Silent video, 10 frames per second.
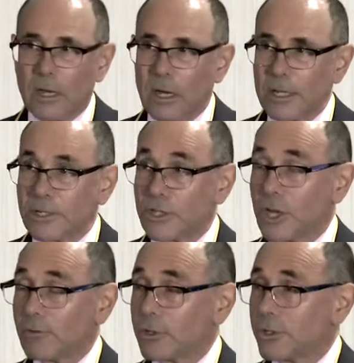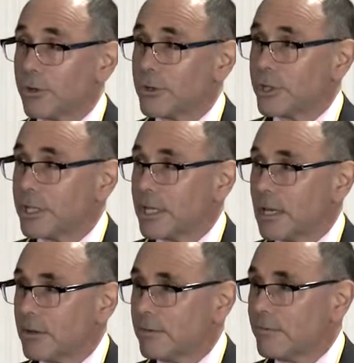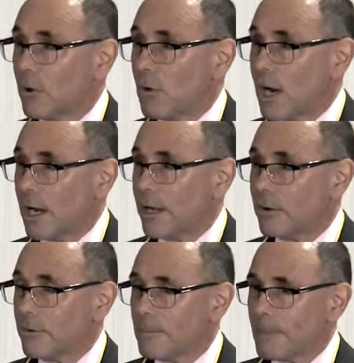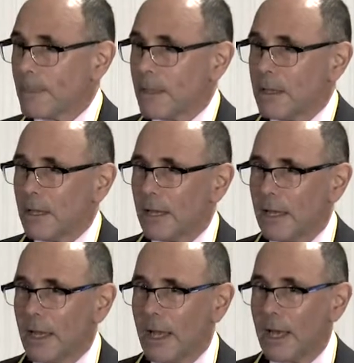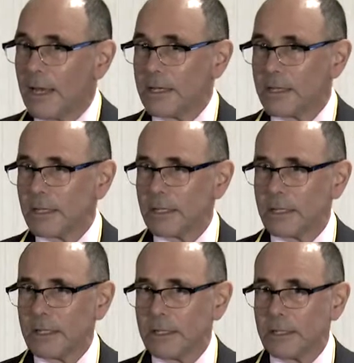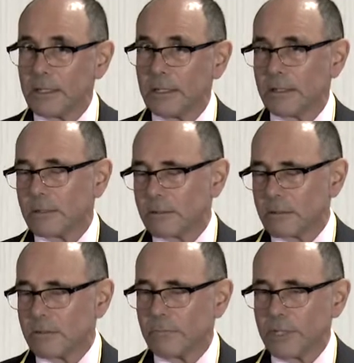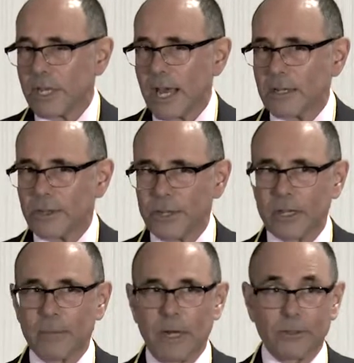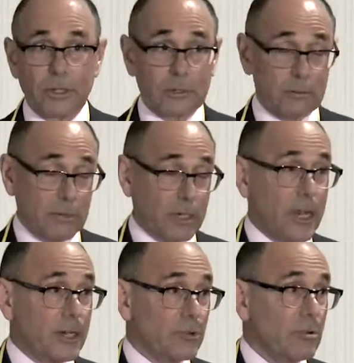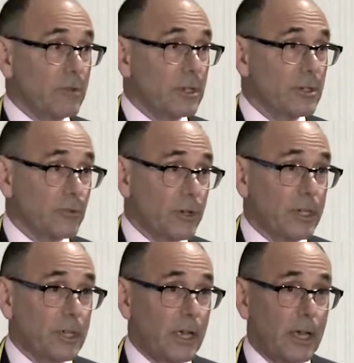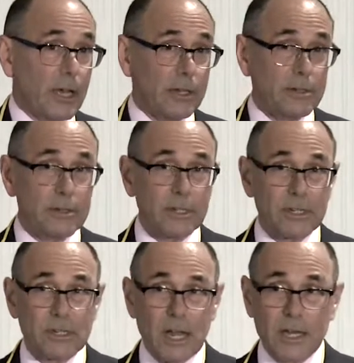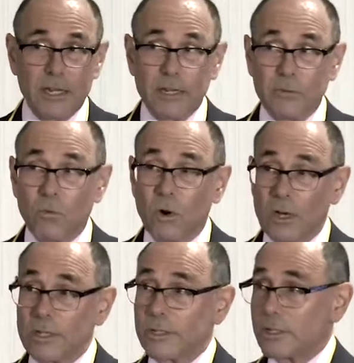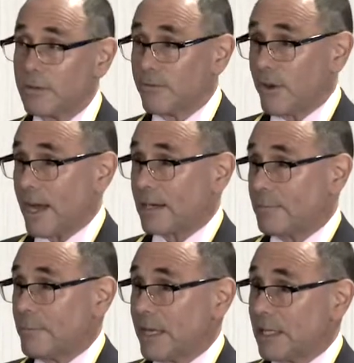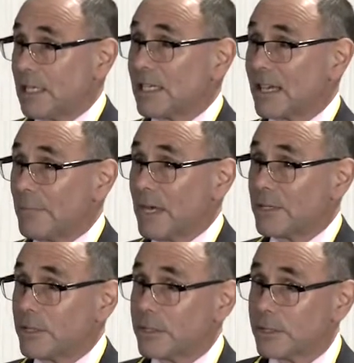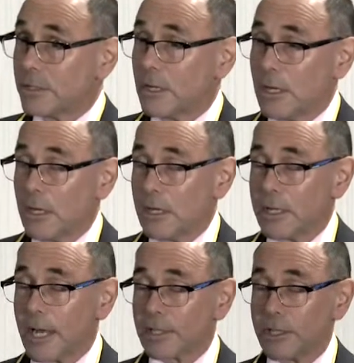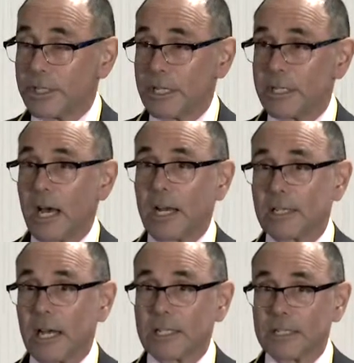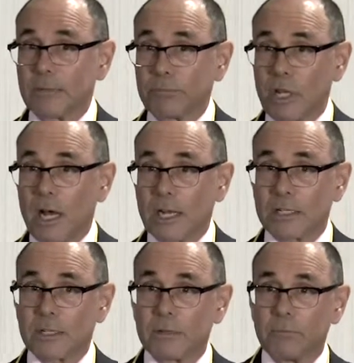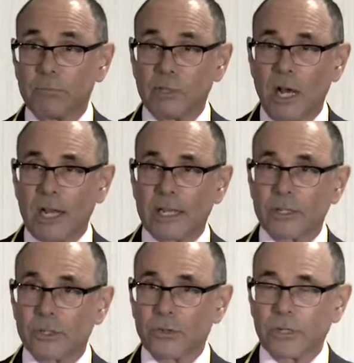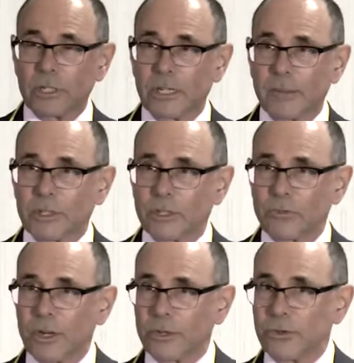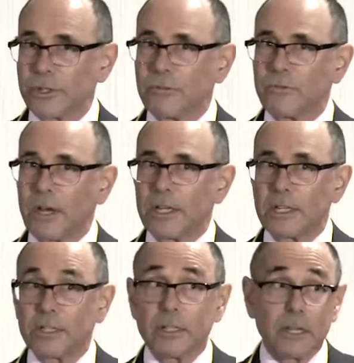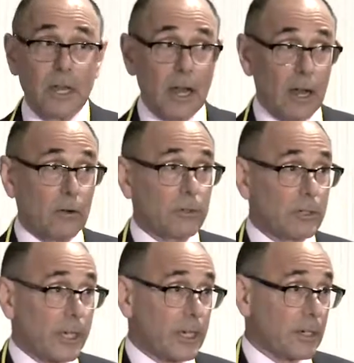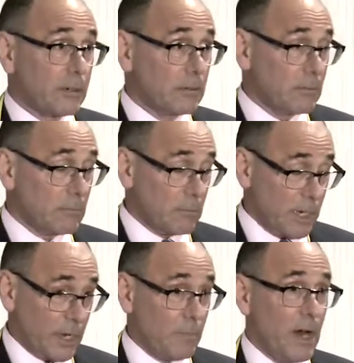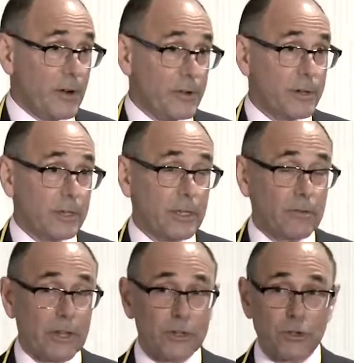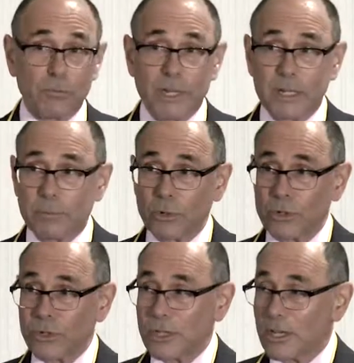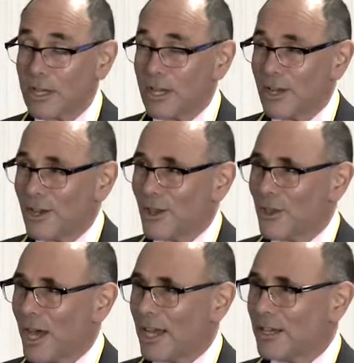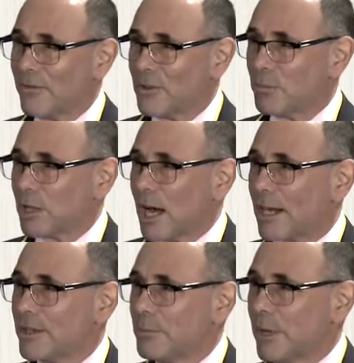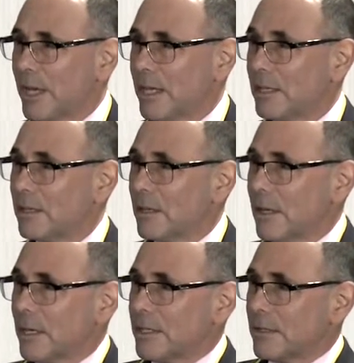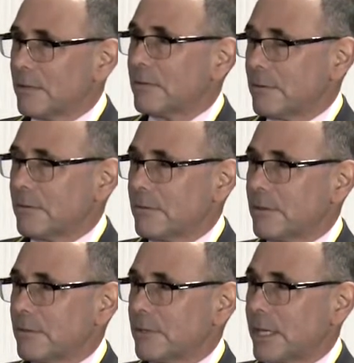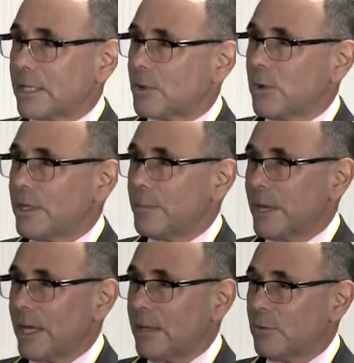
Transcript: He's a general surgeon out of Ohio, and he began to think about the nature of injury and decided it was, in fact, mainly ligamentous. He actually did diagnostic blocking certain ligament structures and finding out, like a modern interventional pain person, that if you block the pain and it takes away the pain